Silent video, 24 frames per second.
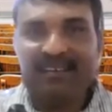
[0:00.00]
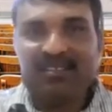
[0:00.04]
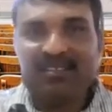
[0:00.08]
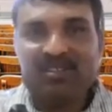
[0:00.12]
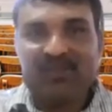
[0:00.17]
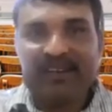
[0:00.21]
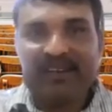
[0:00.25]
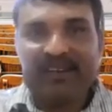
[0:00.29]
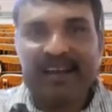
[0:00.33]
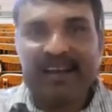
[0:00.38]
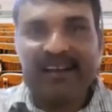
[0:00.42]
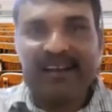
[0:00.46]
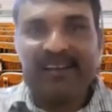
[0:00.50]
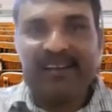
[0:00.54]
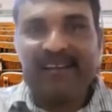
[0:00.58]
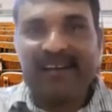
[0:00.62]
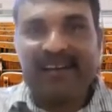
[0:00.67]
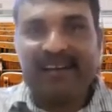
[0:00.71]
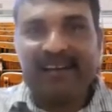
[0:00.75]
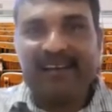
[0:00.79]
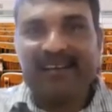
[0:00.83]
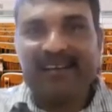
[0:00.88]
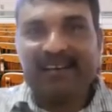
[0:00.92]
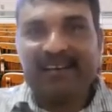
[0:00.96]
So we can
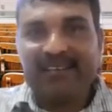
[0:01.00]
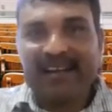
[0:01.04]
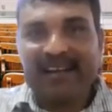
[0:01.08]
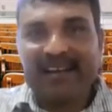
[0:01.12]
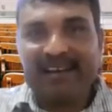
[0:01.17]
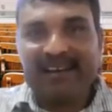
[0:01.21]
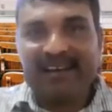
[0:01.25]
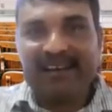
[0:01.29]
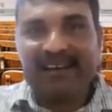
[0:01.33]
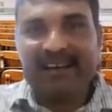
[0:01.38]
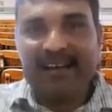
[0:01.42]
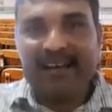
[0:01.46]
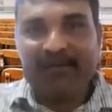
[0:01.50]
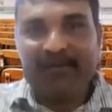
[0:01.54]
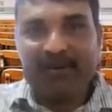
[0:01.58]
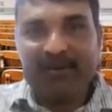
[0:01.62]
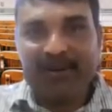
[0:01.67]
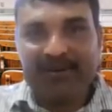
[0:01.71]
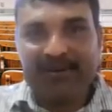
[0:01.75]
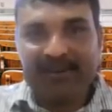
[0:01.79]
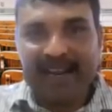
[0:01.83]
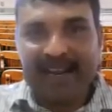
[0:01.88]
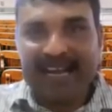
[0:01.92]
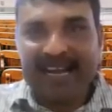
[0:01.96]
write, I'm
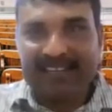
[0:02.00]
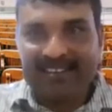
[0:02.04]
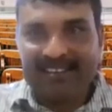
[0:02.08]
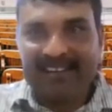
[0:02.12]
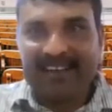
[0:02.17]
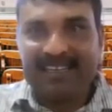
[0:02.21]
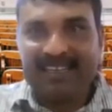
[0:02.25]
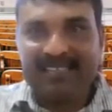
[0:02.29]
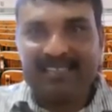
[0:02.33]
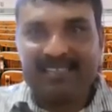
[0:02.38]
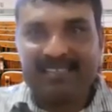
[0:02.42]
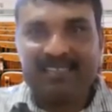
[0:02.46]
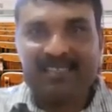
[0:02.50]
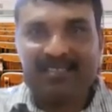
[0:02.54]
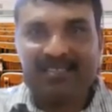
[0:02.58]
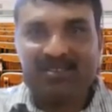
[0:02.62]
going to rationalize.